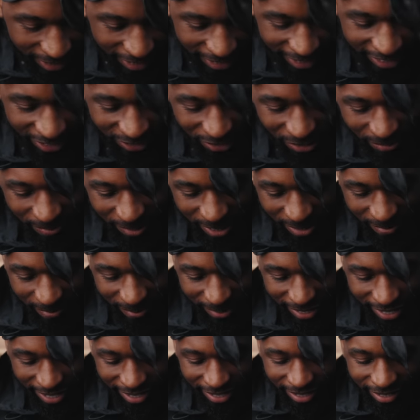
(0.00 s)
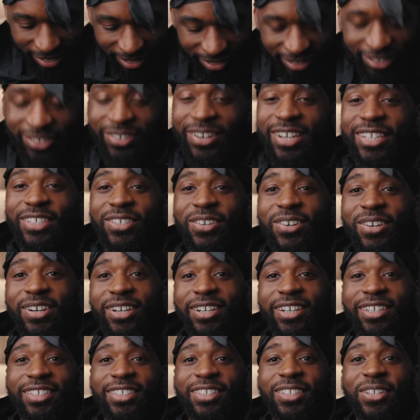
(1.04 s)
this gonna be the play. So that's
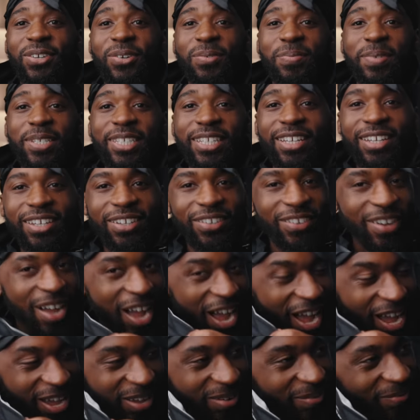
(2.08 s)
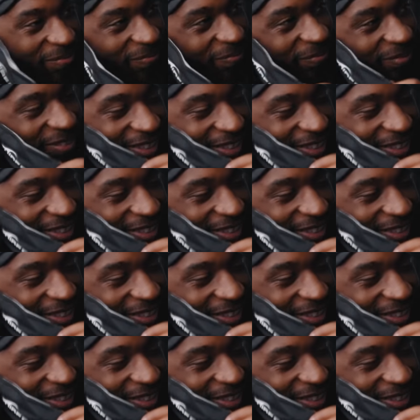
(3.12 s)
hard, that's dope as hell. I am,